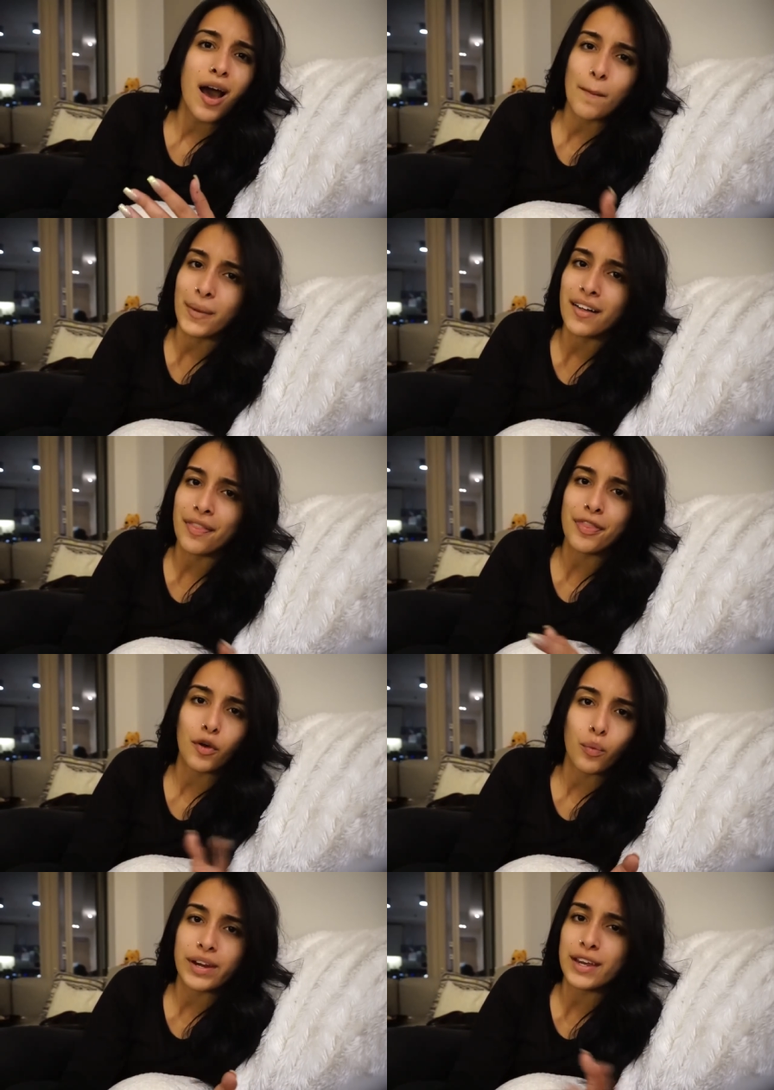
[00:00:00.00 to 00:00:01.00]
a month, a
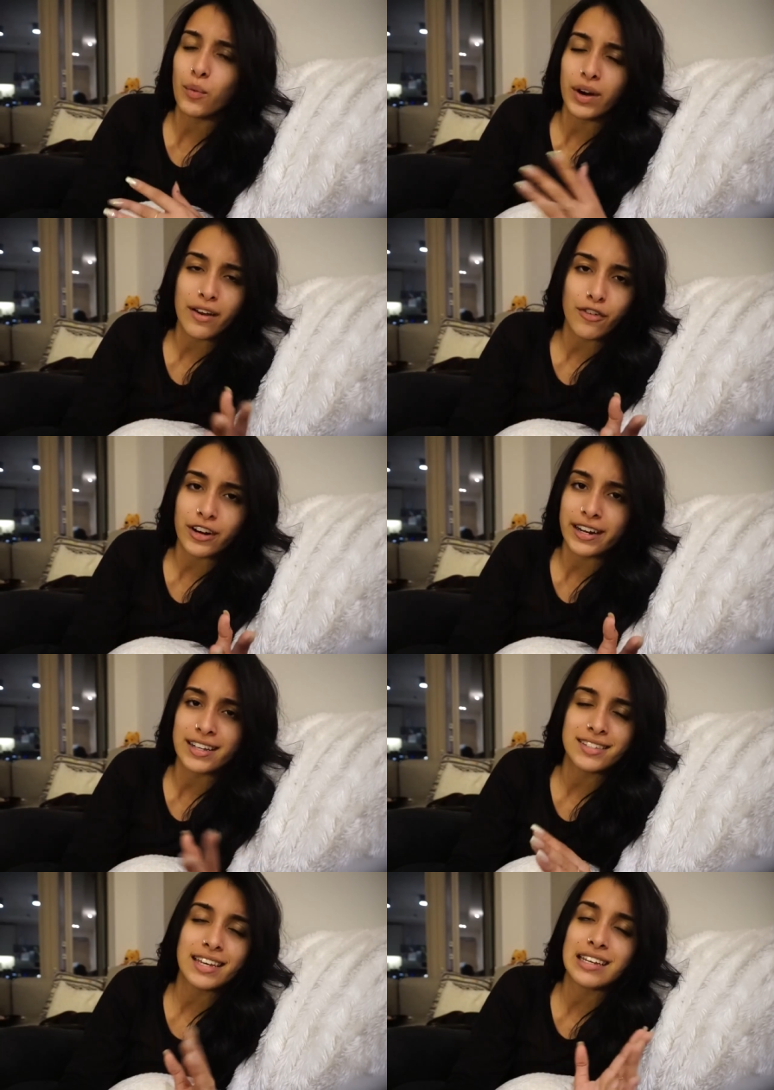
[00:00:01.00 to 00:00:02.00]
week, whatever it
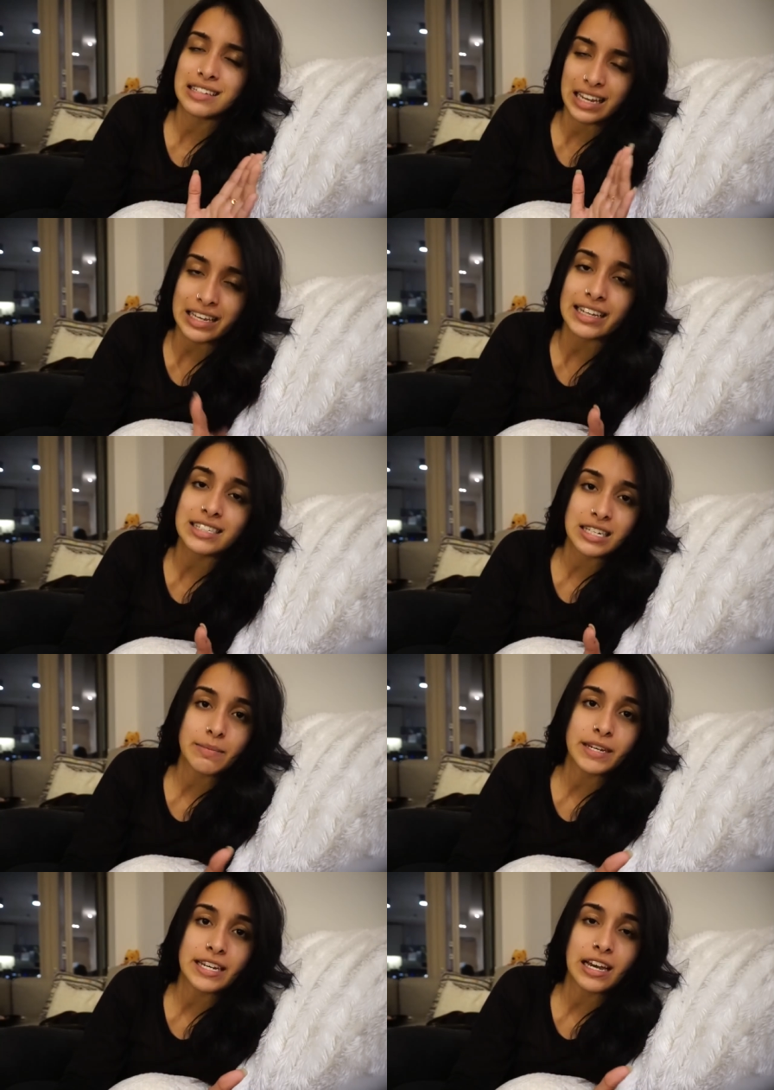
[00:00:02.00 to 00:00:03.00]
is, it, it gets to
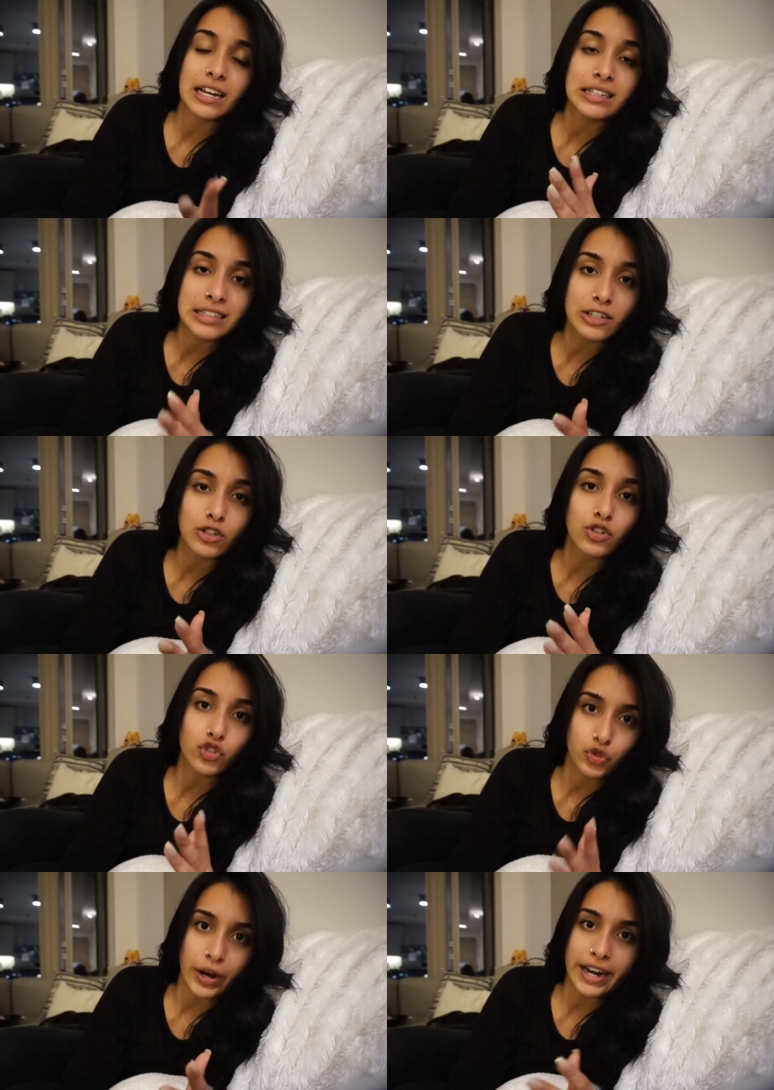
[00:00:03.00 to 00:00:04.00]
be a little
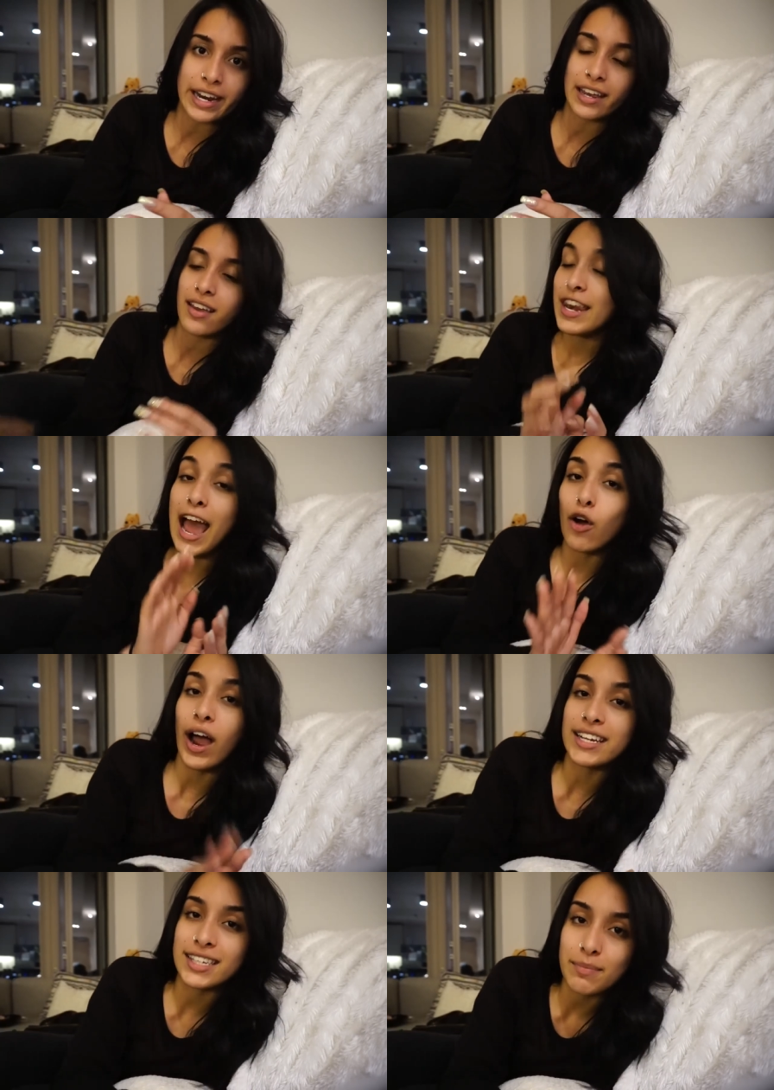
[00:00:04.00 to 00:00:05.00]
draining. Now,
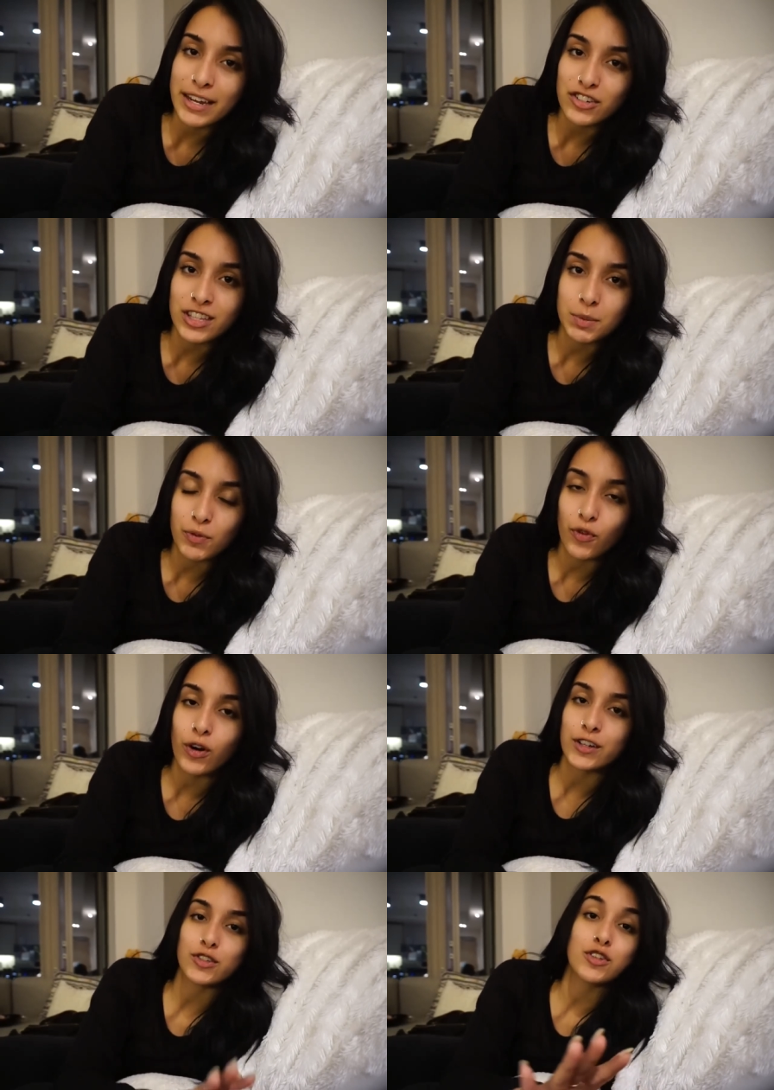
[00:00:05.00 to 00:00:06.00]
I did mention this
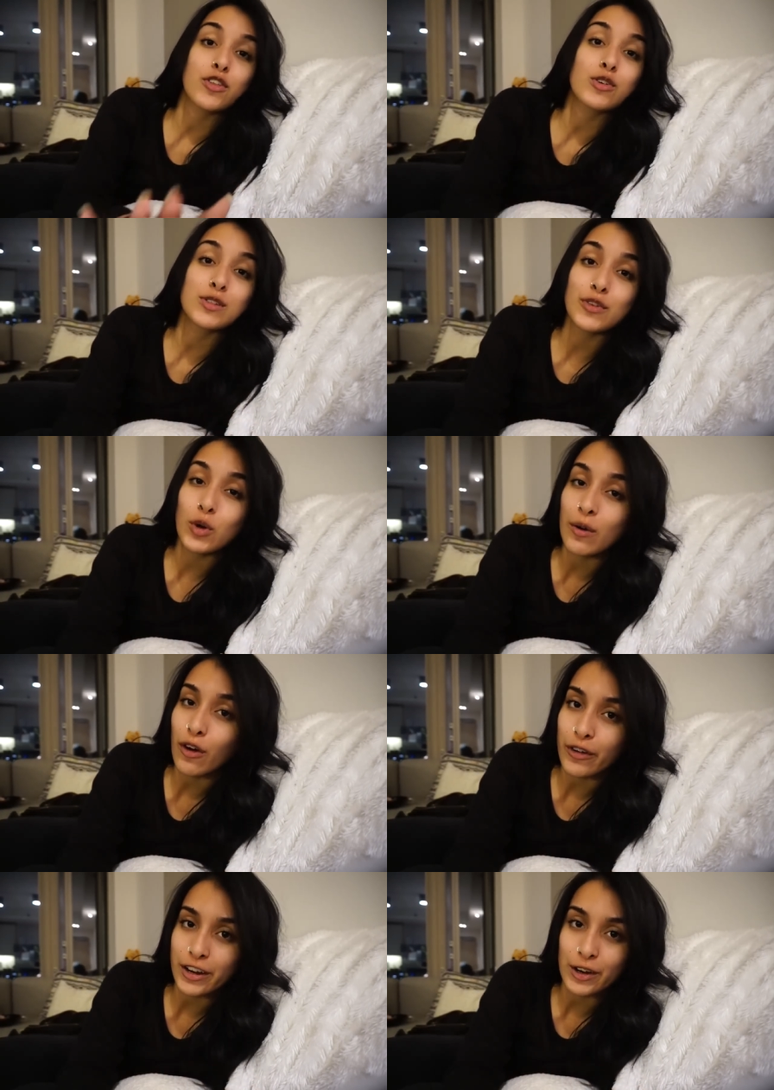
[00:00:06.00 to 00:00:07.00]
before, so to those of you who have
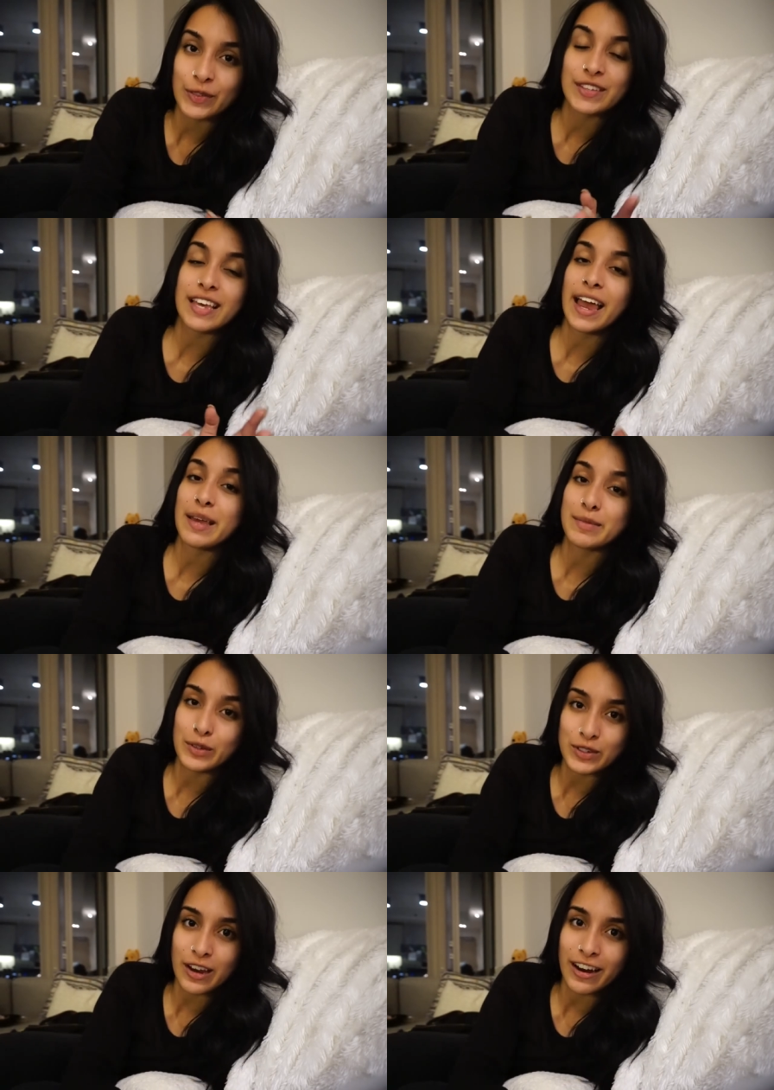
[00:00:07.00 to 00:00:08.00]
already heard this, I am
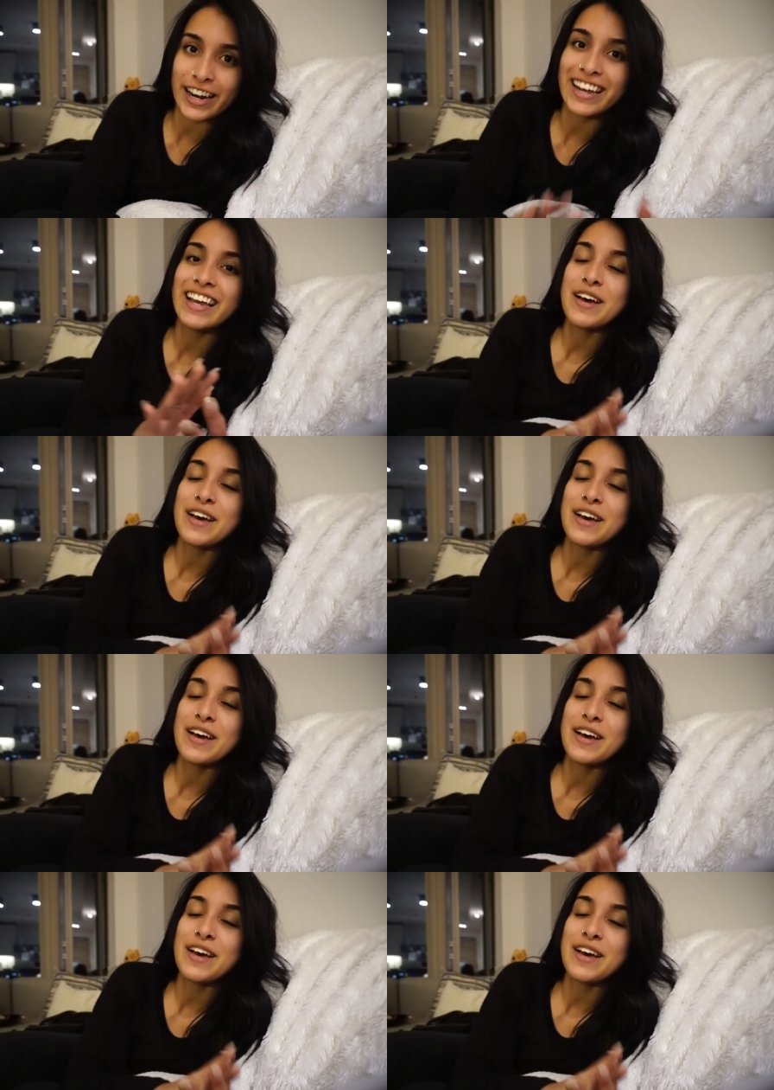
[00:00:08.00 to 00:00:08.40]
so sorry,